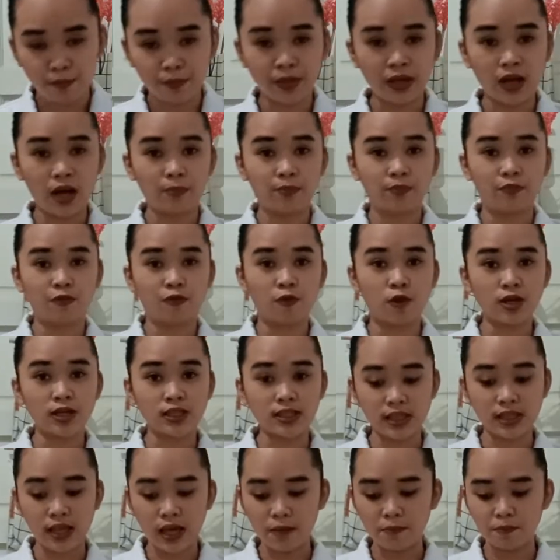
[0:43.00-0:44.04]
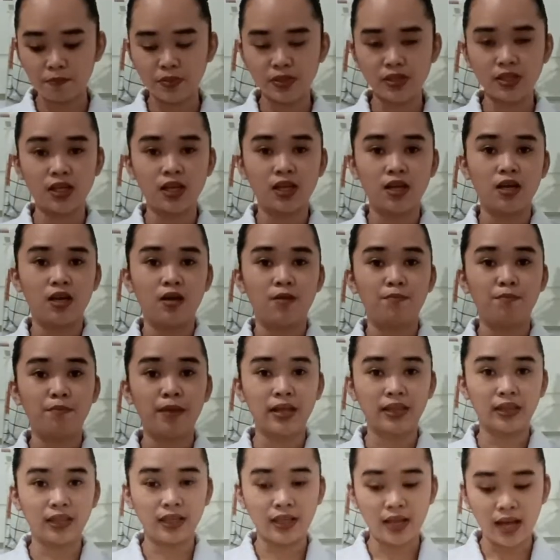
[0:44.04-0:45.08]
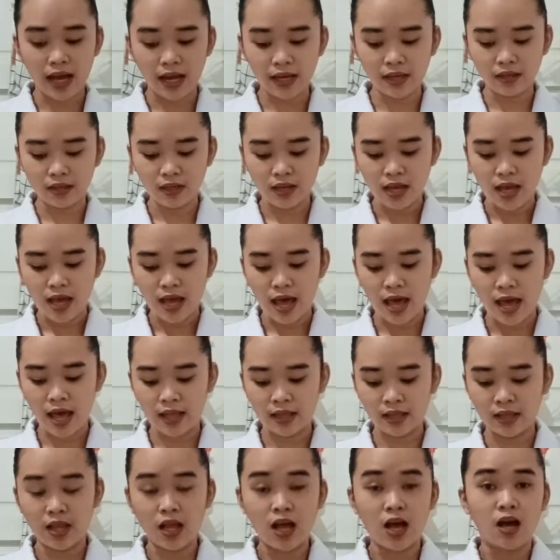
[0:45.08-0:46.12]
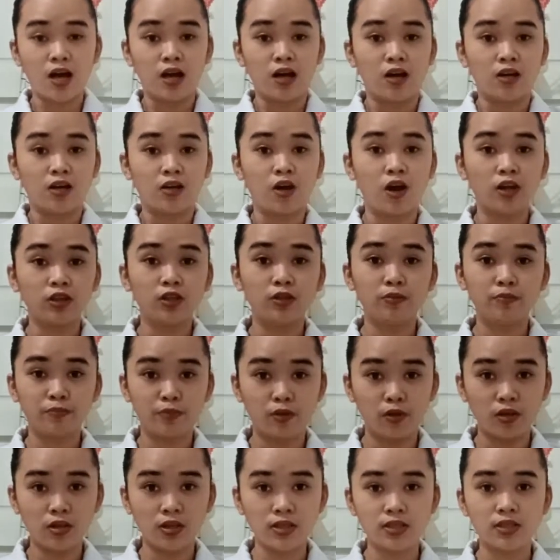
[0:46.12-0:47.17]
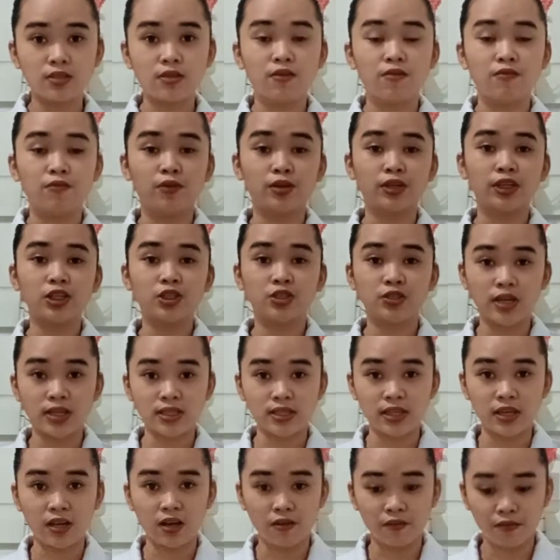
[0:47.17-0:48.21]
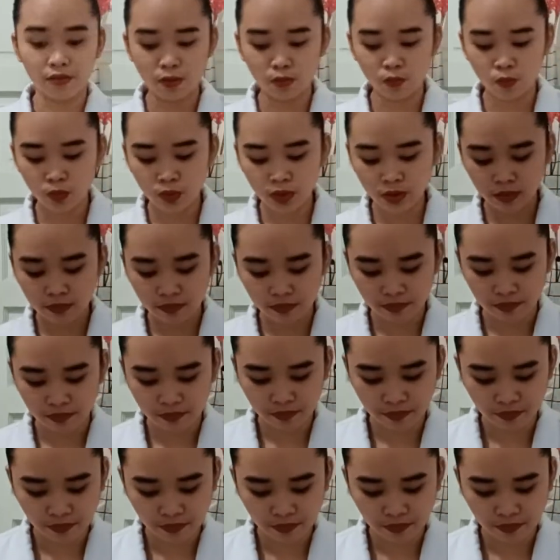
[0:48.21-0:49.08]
pick-up forceps, betadine, and cotton balls for the dressing of the wound,